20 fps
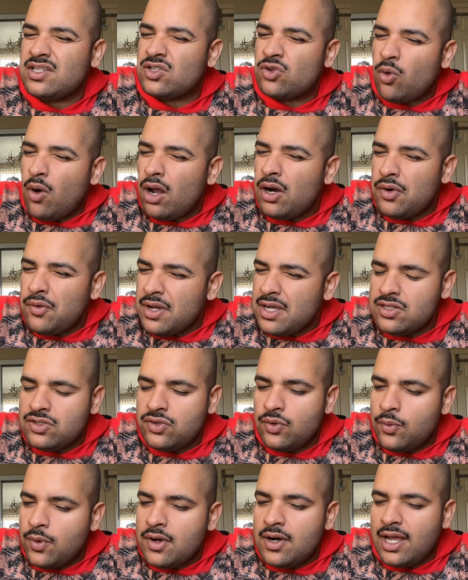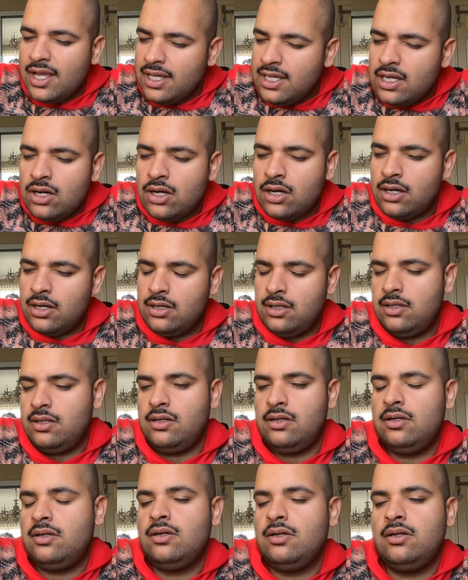Squandering is the word I hear.
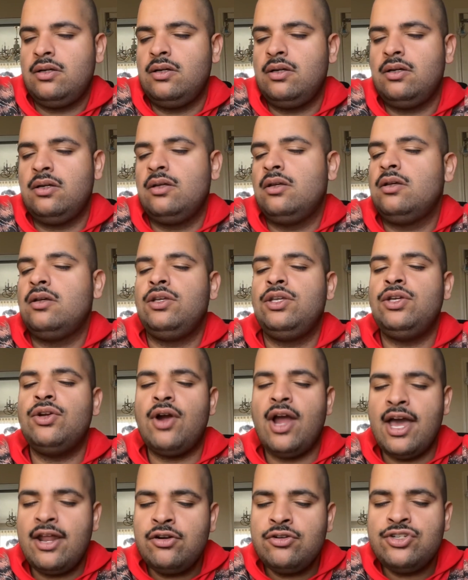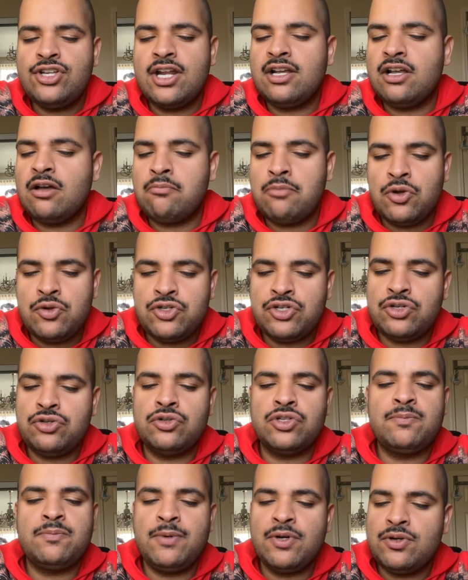Your energetic,
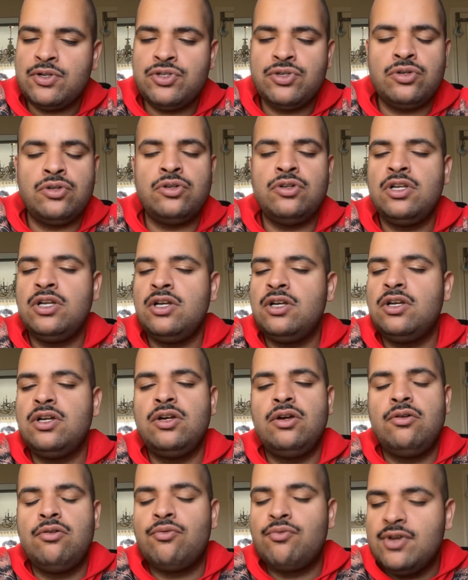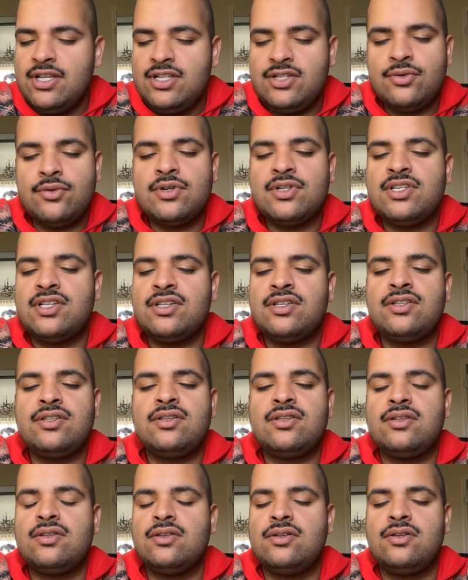emotional, spiritual
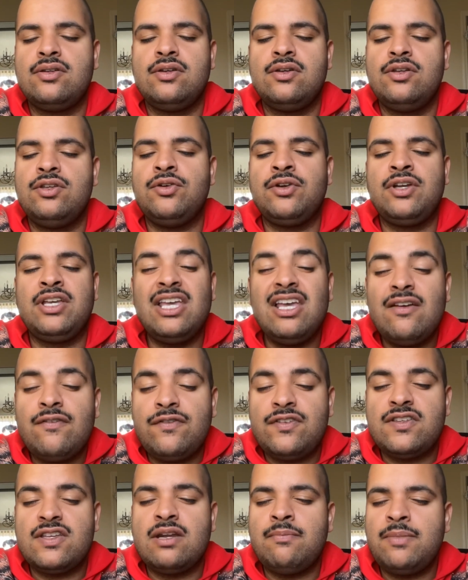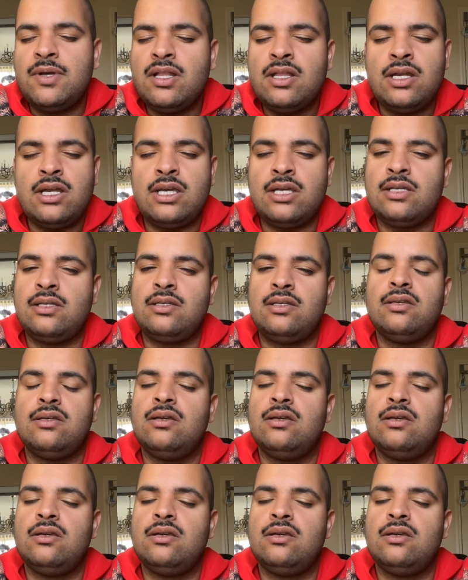resources, your gifts and abilities.